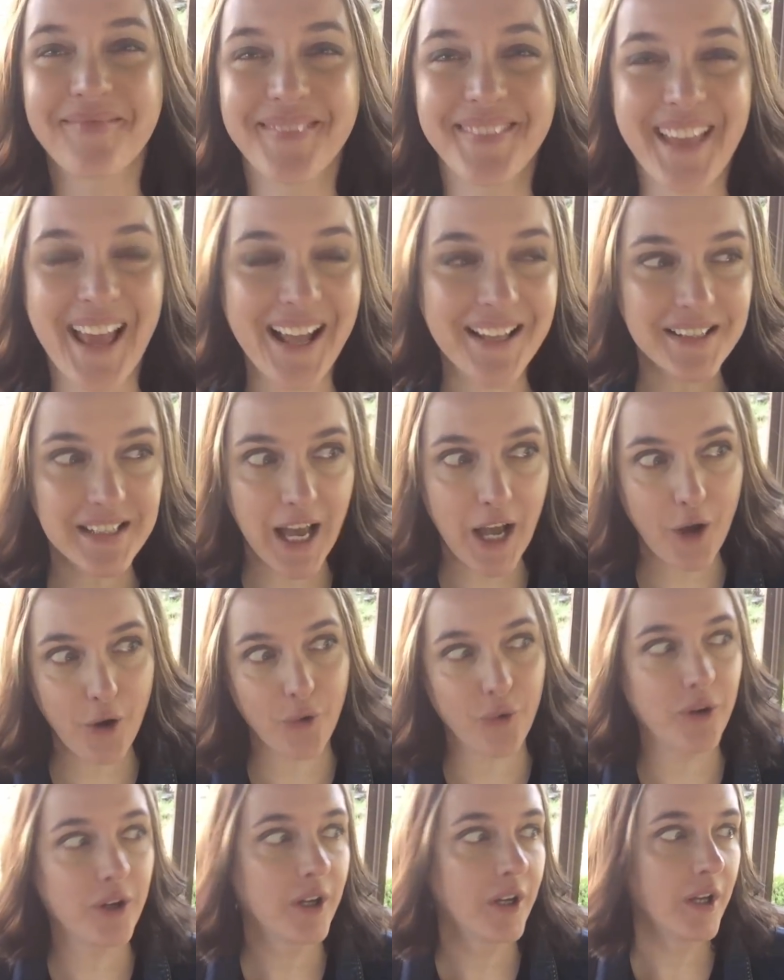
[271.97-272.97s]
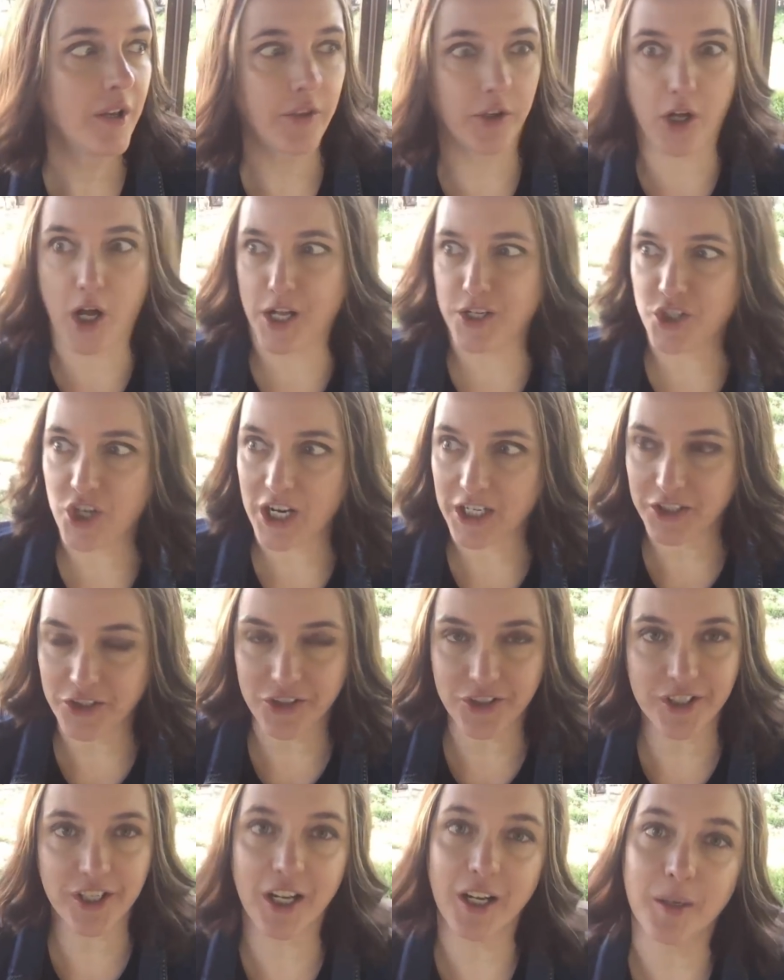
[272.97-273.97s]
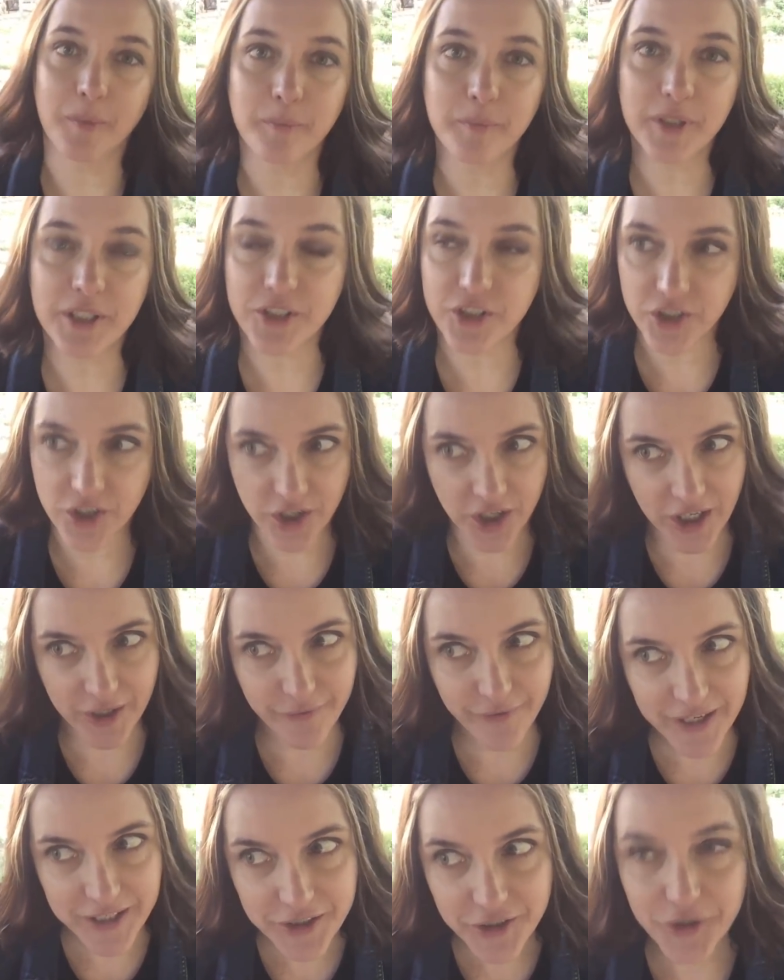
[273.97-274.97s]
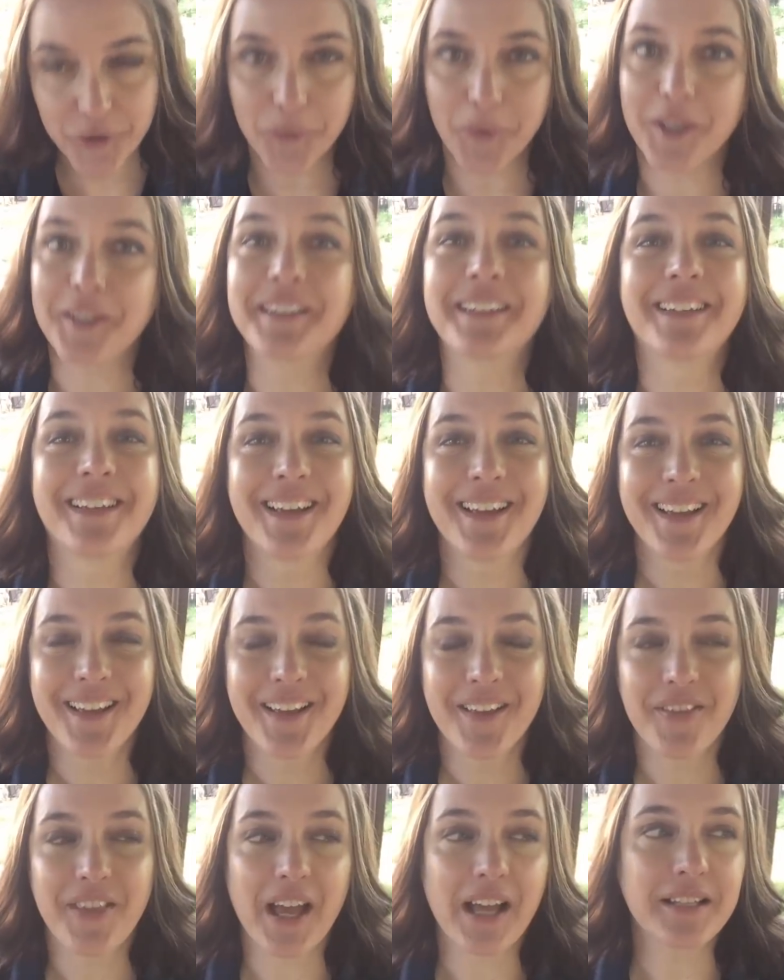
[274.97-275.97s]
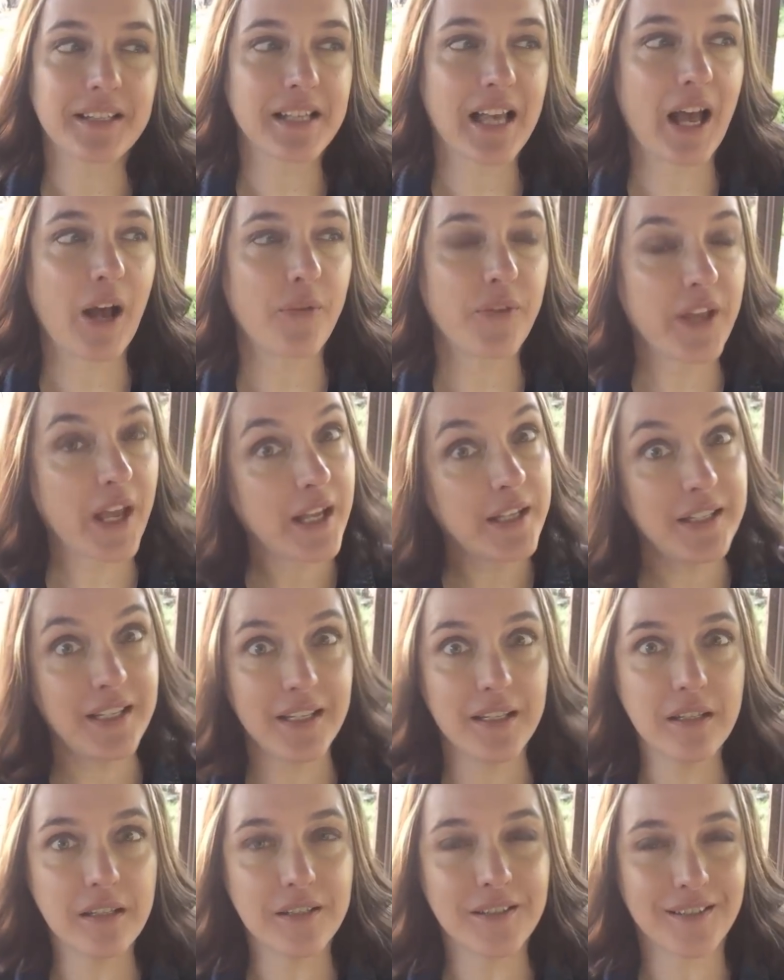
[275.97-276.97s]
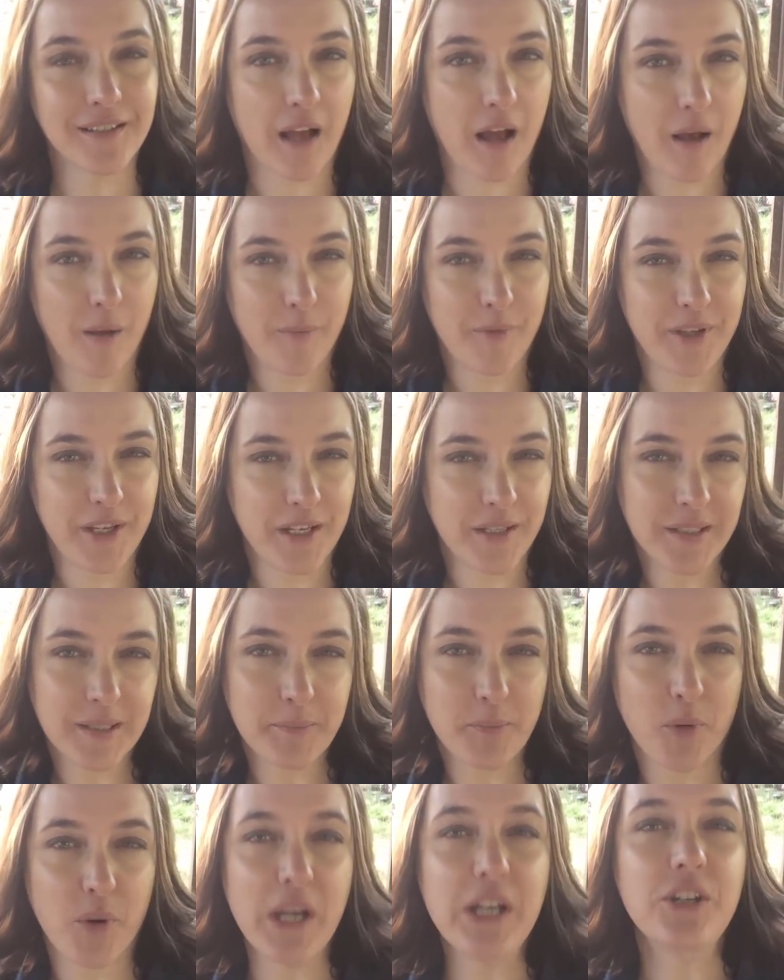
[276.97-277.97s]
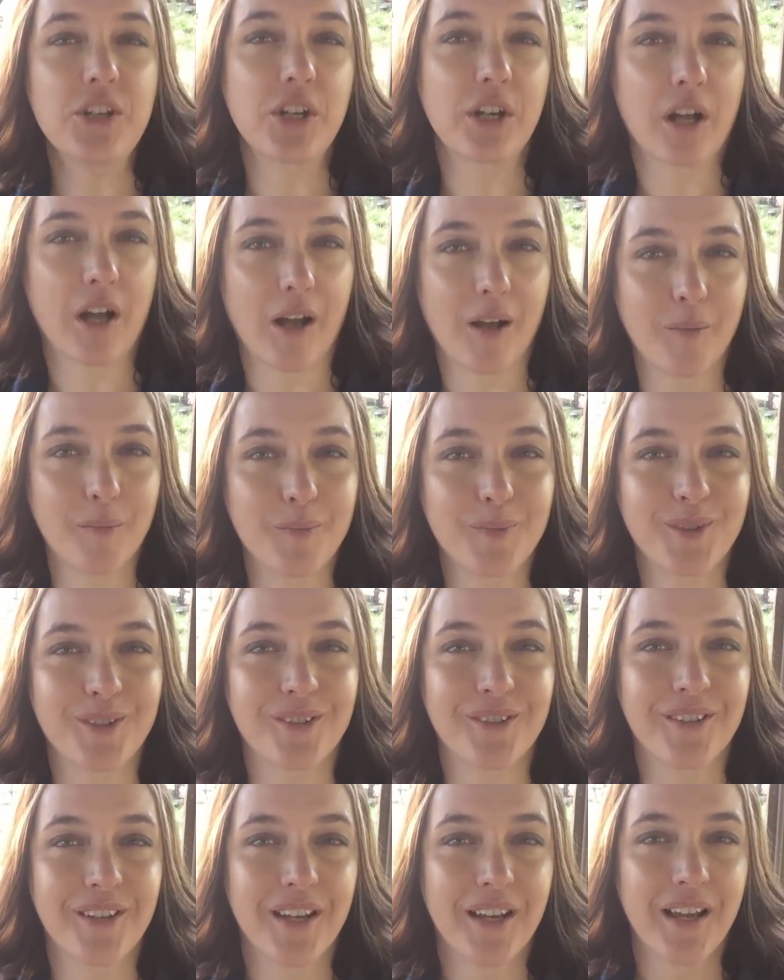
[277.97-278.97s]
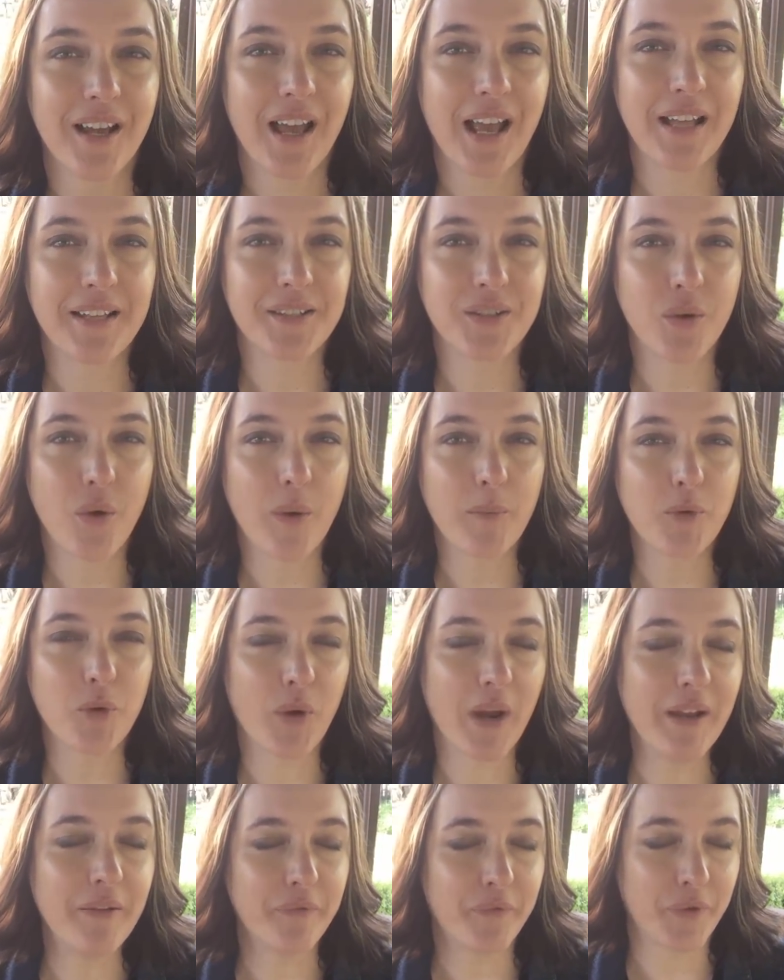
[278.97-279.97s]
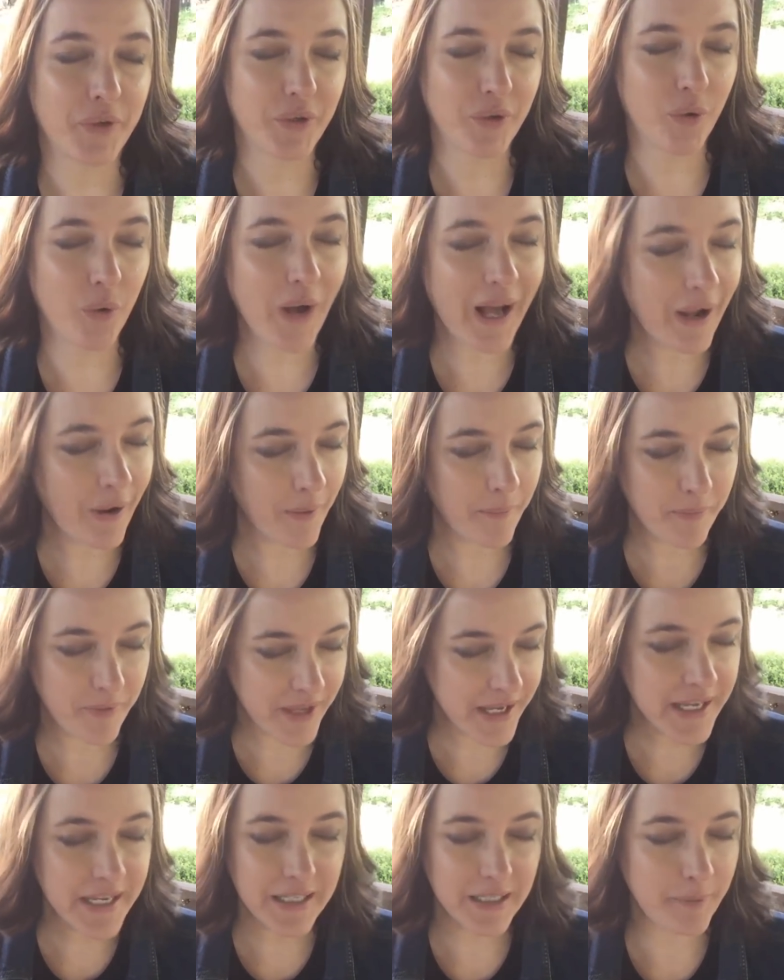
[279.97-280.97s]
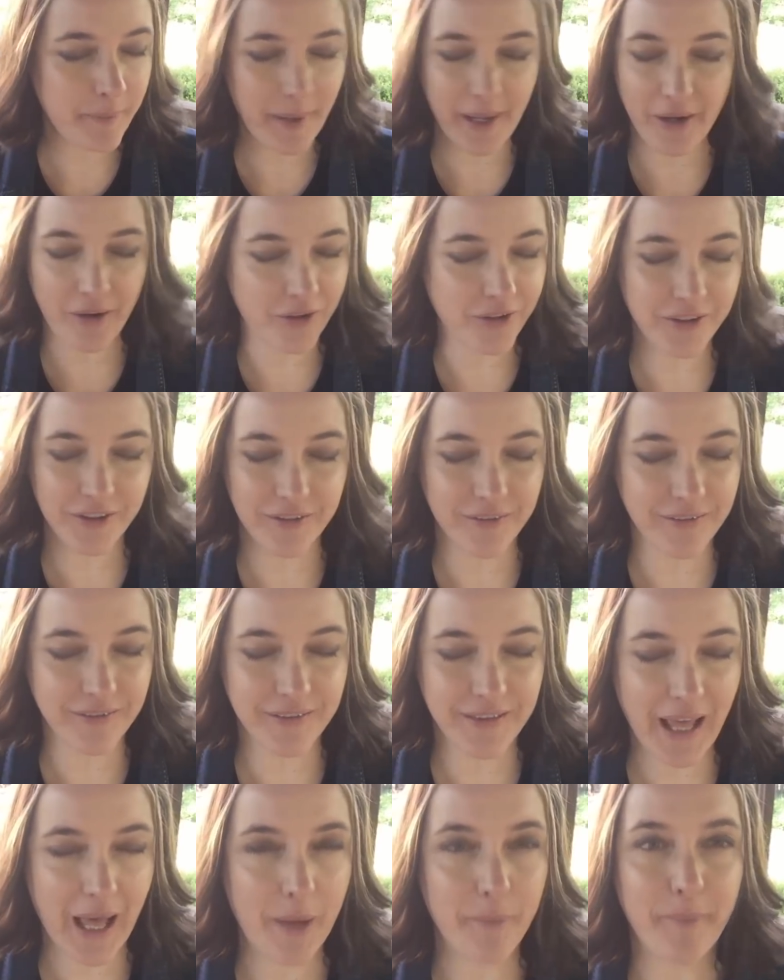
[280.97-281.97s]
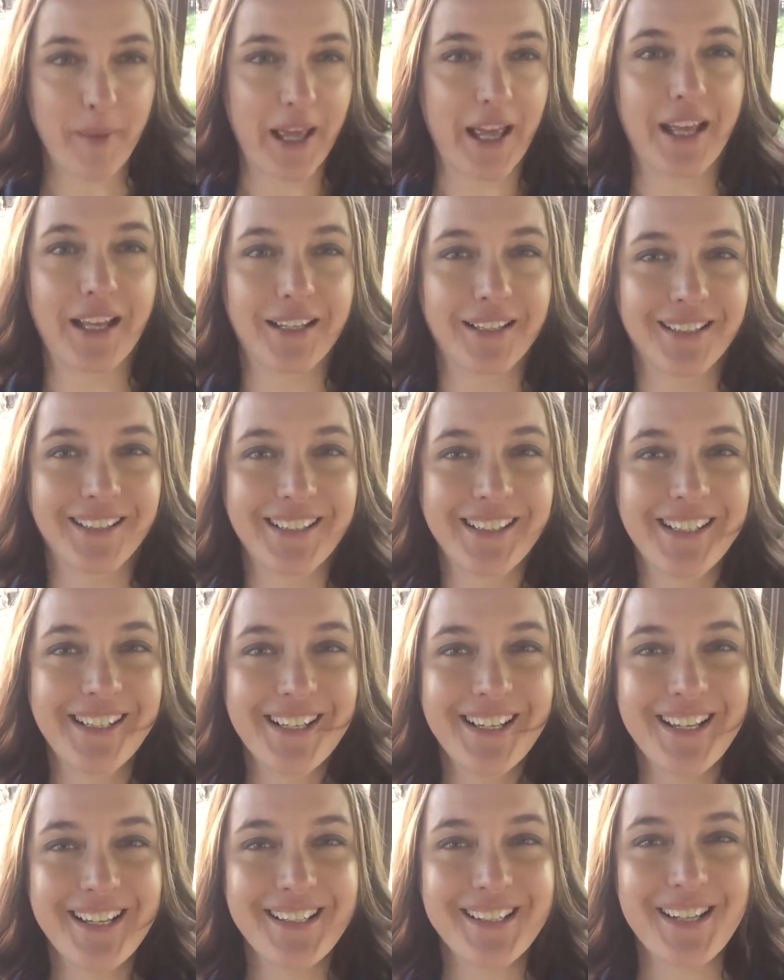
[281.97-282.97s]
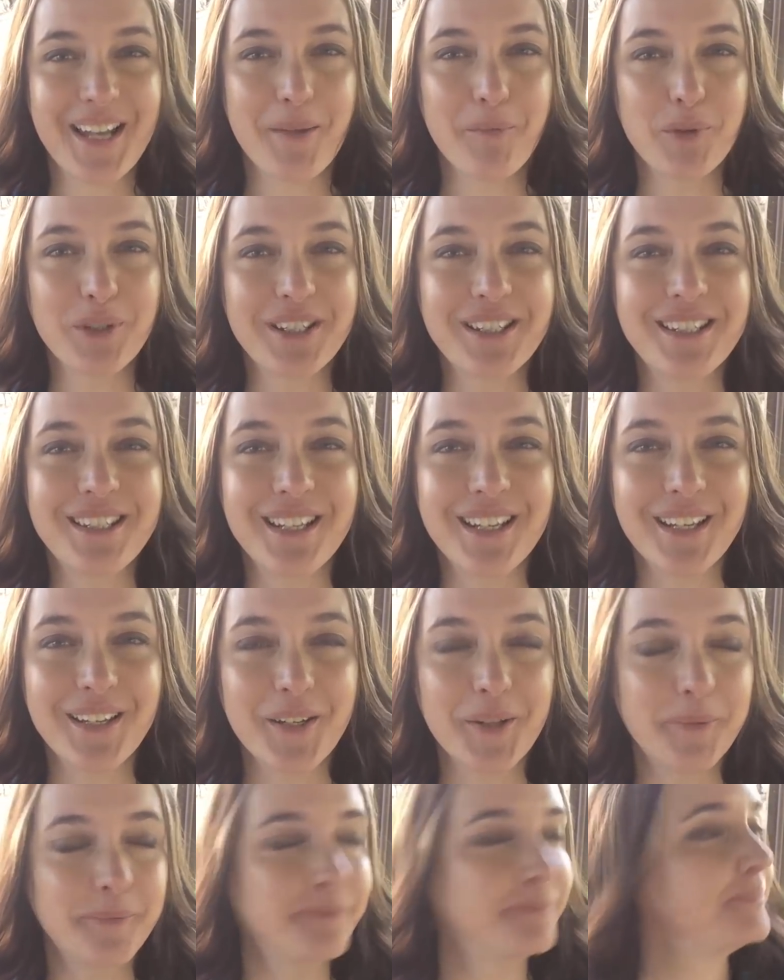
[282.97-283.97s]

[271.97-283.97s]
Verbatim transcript: That's how the contractors come, because you know you got to find a good one. That's how the ideas come and the inspiration comes. And so I'm grateful. Wow, I'm thinking about that man. His name was Sid.